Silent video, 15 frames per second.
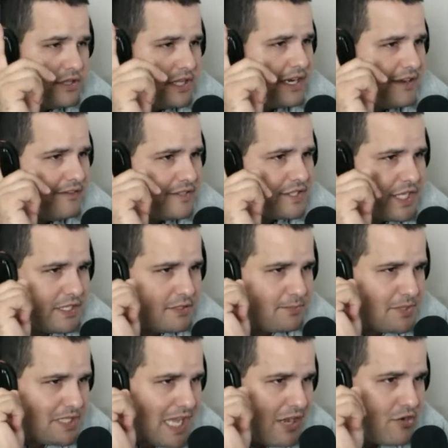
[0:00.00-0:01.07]
didn't have a chance,
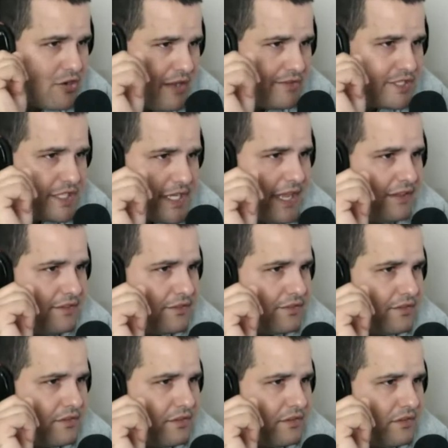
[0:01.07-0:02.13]
but now you have a chance.